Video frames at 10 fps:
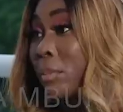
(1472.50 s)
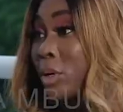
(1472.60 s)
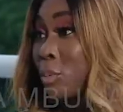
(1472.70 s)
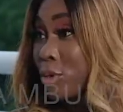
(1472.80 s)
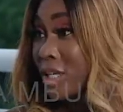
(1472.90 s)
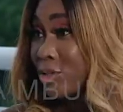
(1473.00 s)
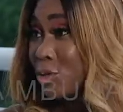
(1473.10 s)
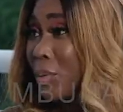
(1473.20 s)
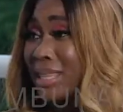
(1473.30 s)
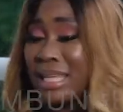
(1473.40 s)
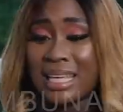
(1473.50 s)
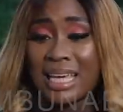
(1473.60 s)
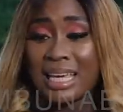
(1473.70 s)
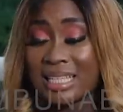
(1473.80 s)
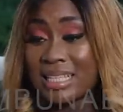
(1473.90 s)
when menopause hits you and then
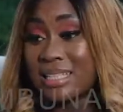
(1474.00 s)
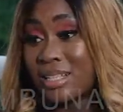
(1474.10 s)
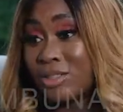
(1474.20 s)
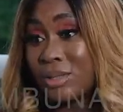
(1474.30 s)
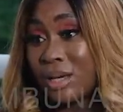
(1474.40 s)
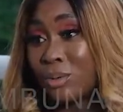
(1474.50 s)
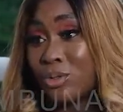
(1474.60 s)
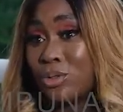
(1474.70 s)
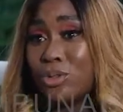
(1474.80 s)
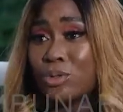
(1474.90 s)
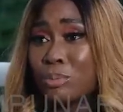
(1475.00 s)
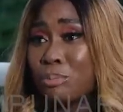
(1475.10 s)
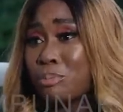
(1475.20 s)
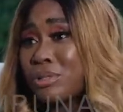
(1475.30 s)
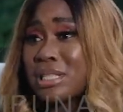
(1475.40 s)
he starts telling you that, oh, you're
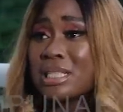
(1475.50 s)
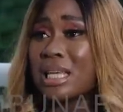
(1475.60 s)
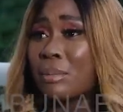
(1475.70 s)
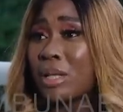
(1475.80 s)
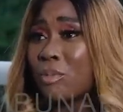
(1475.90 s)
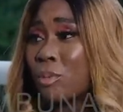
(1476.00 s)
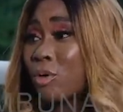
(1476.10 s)
not pretty to him anymore?